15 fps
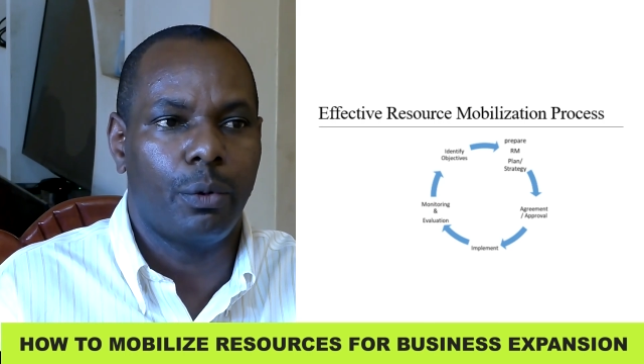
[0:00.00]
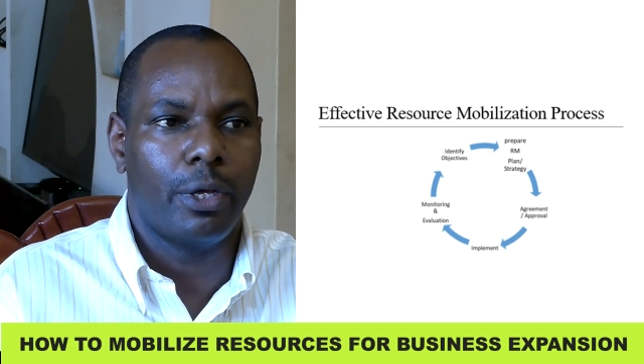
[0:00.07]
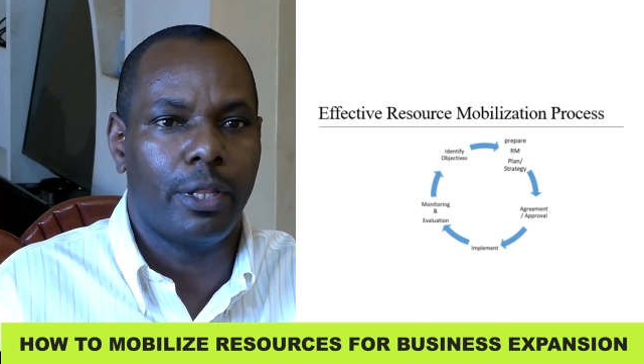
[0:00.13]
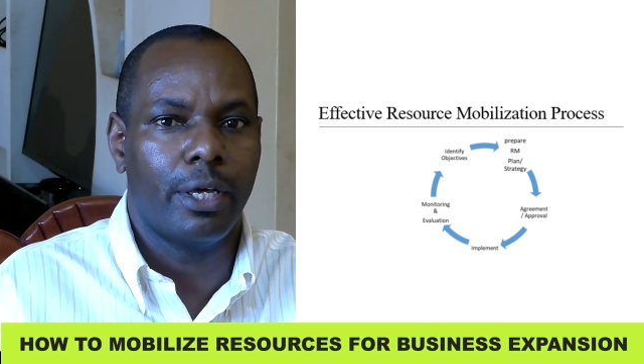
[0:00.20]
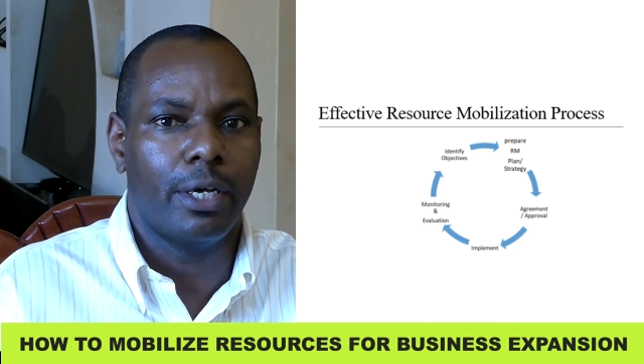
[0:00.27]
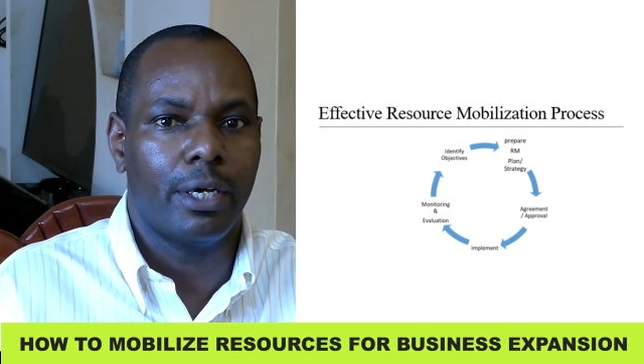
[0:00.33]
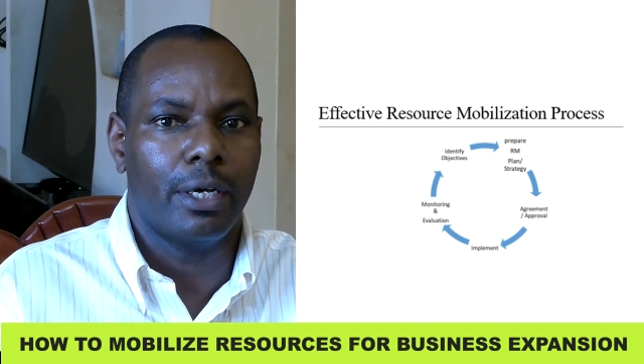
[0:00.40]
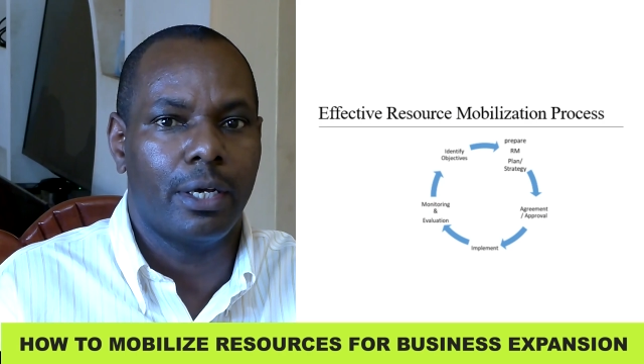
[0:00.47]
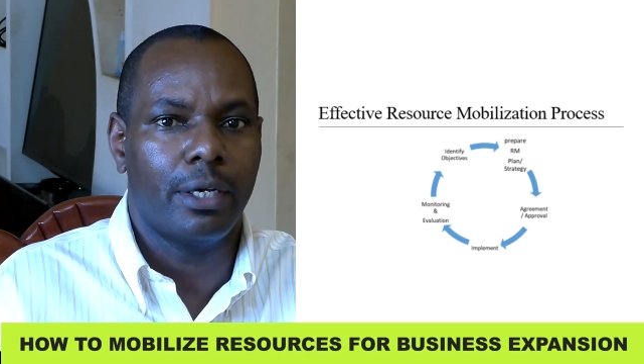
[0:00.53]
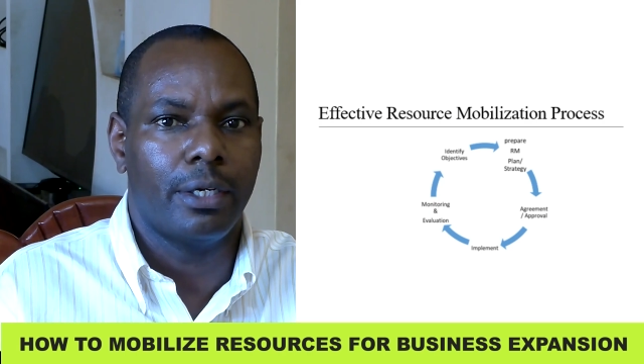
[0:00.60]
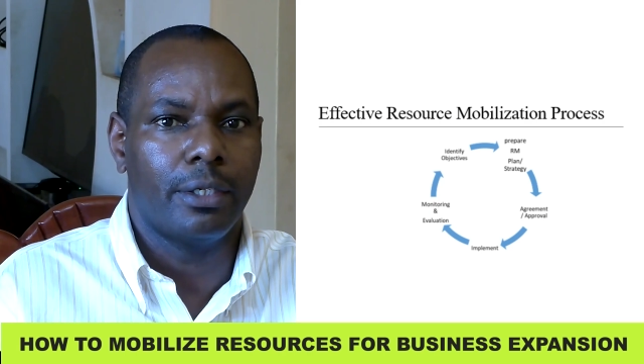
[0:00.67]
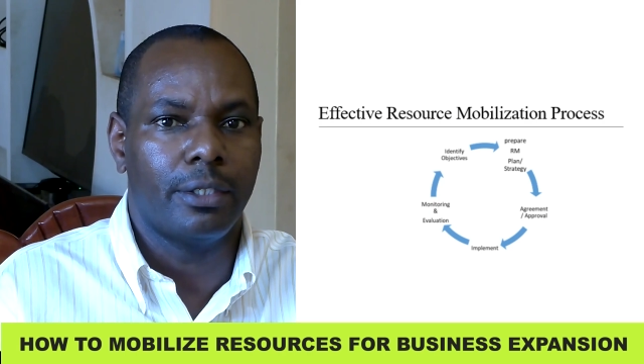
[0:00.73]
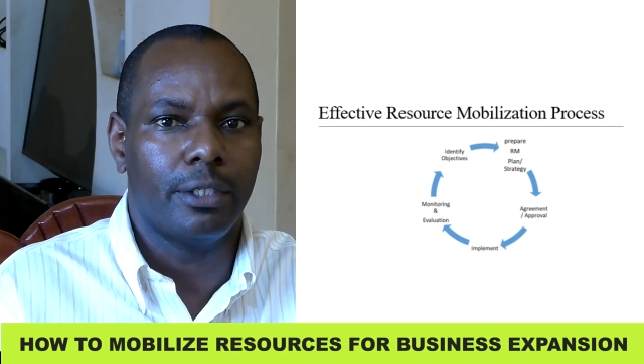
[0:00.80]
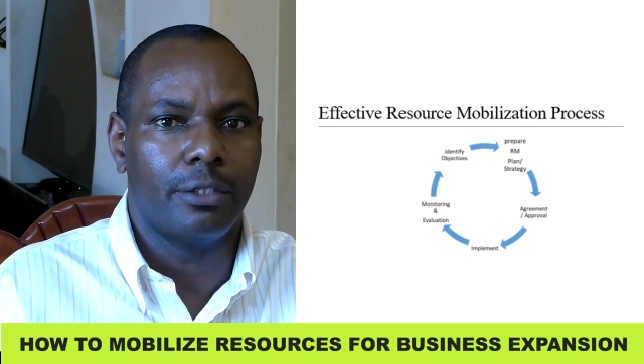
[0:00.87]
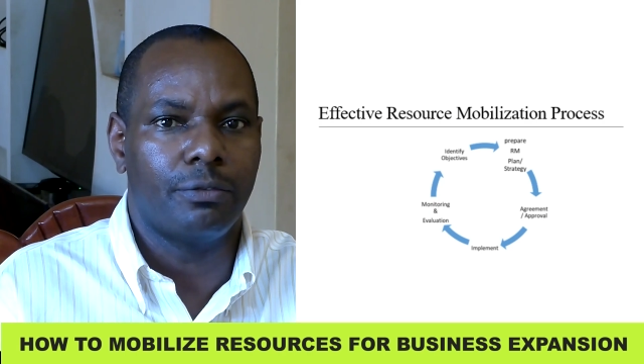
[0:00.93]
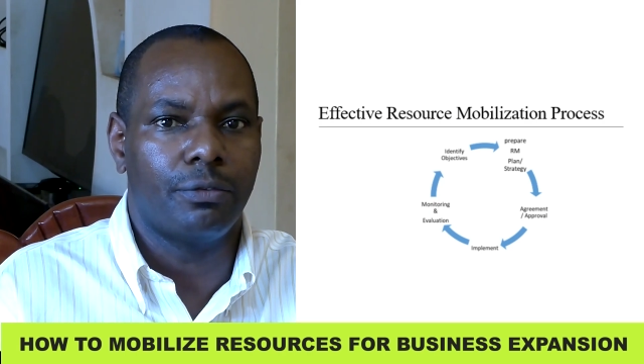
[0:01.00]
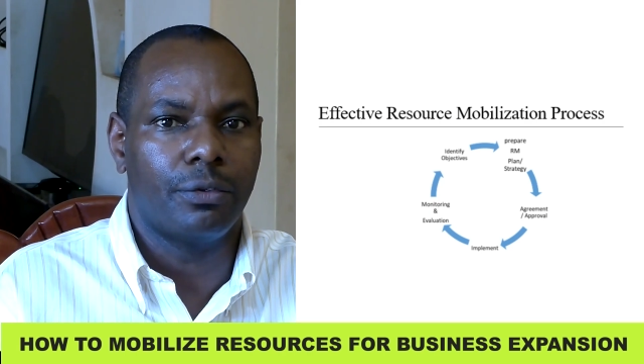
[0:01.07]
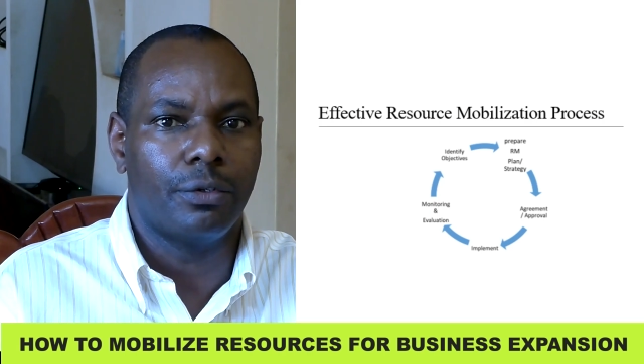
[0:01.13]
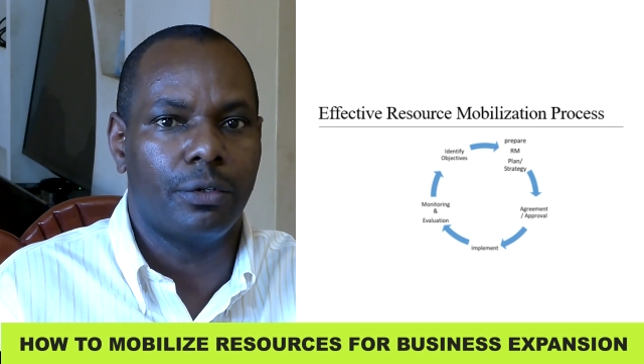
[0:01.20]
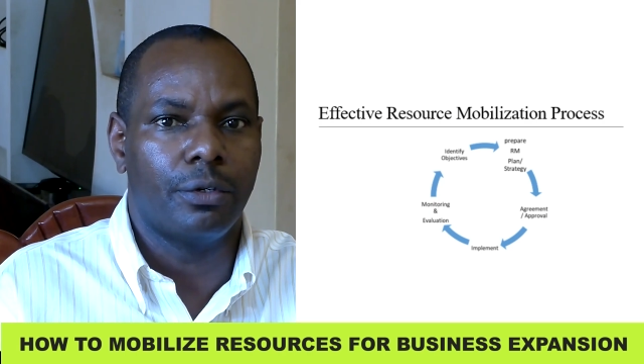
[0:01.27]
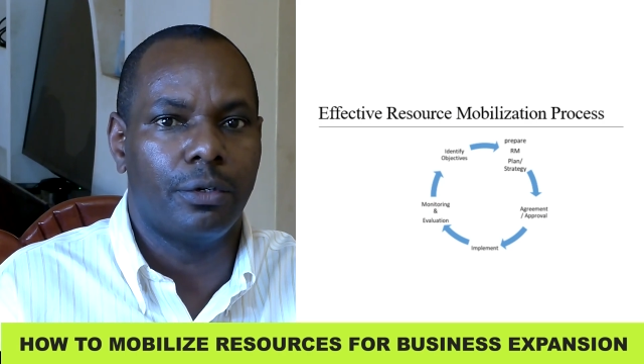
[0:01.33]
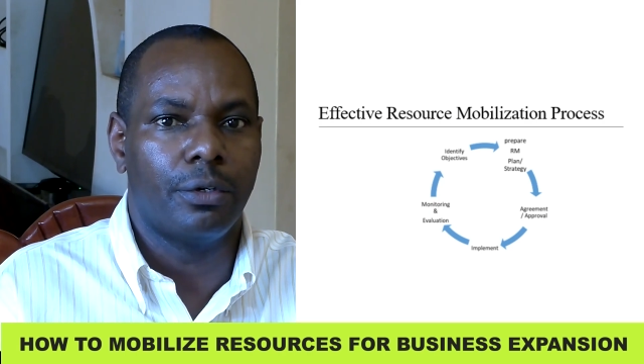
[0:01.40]
whether it is
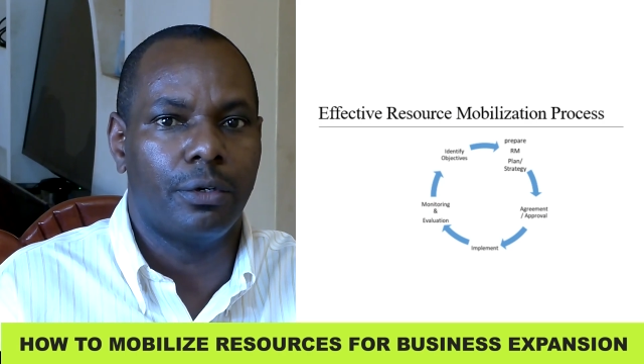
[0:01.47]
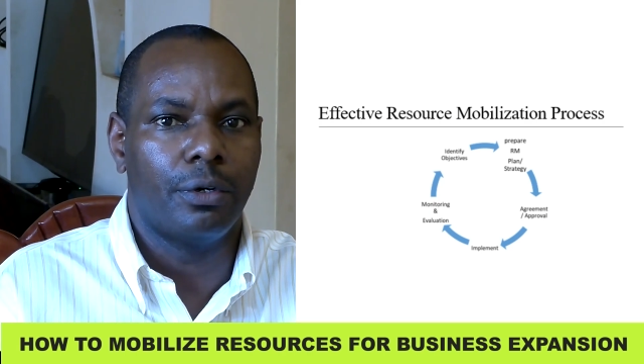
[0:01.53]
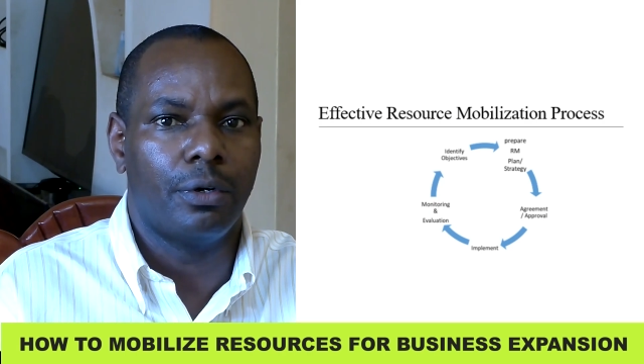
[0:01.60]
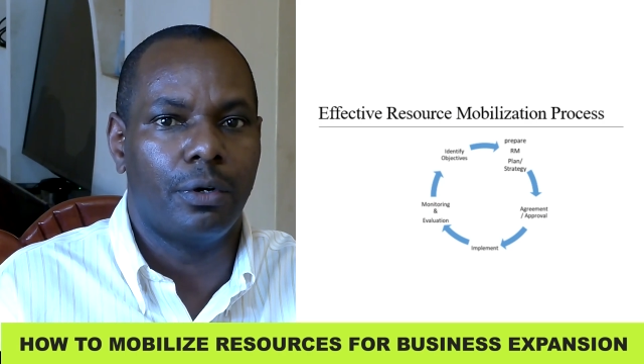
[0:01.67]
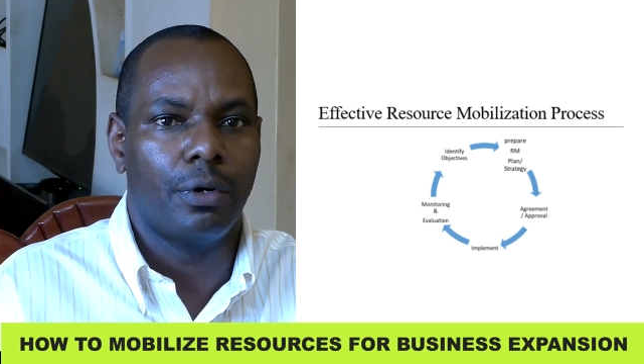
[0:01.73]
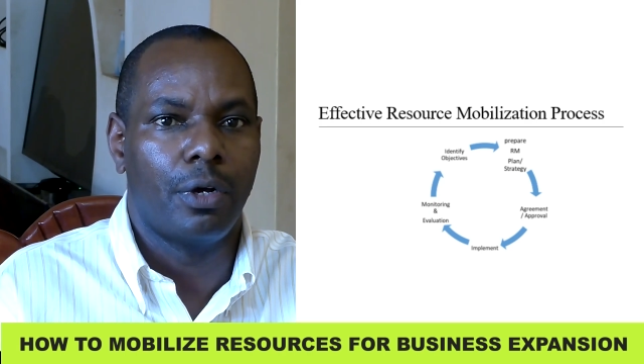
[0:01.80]
for